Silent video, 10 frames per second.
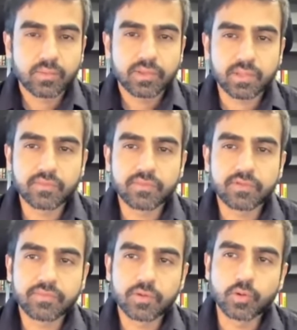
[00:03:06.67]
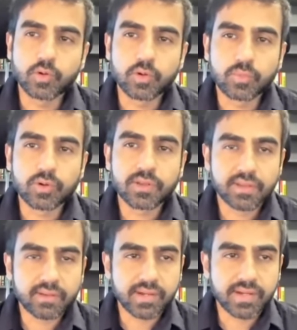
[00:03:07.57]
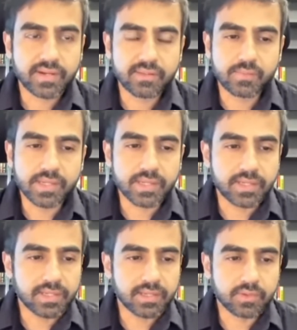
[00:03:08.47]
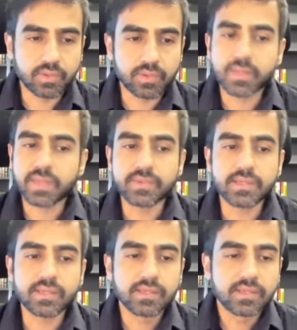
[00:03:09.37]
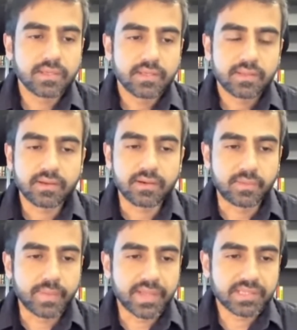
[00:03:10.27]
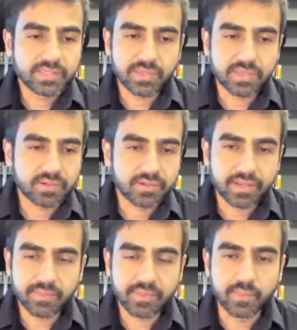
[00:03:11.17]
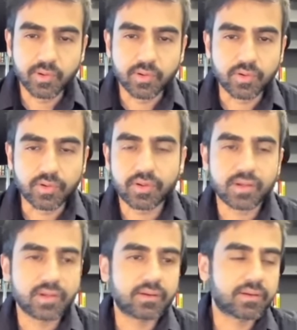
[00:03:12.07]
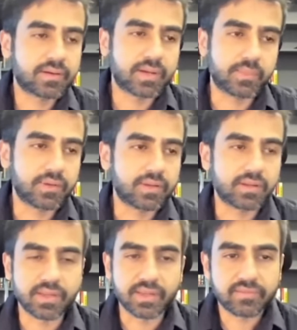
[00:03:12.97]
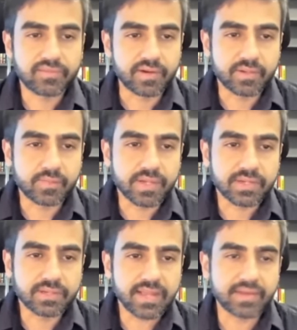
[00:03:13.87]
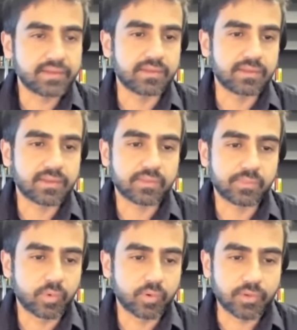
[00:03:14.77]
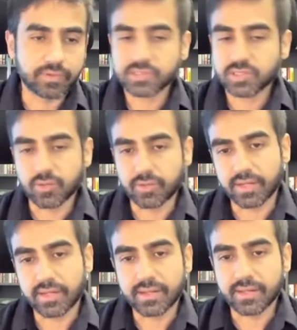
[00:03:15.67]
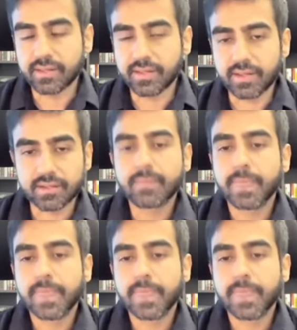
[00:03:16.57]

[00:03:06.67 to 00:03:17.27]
some of the few good books I read at the beginning were maybe Benjamin Graham's book, a couple of like fundamental analysts, both onshore in India and